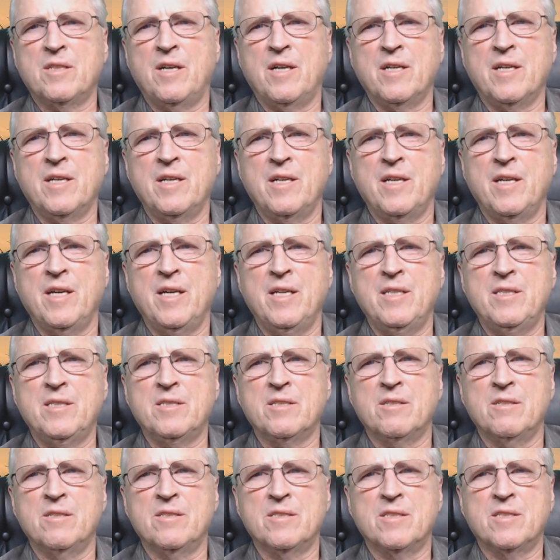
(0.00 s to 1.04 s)
talking heads
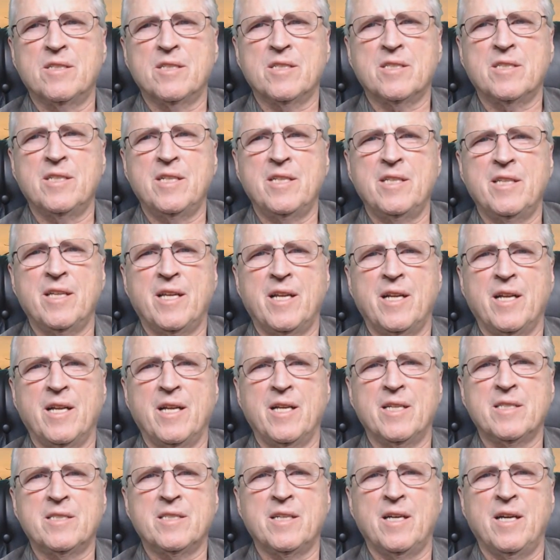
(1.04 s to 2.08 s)
are insisting that
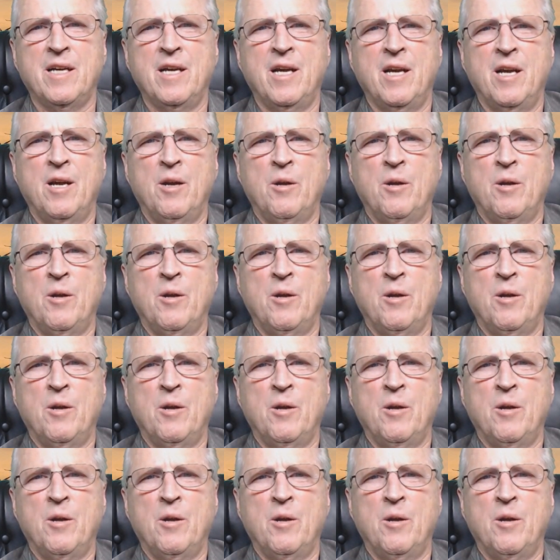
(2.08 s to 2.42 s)
unless a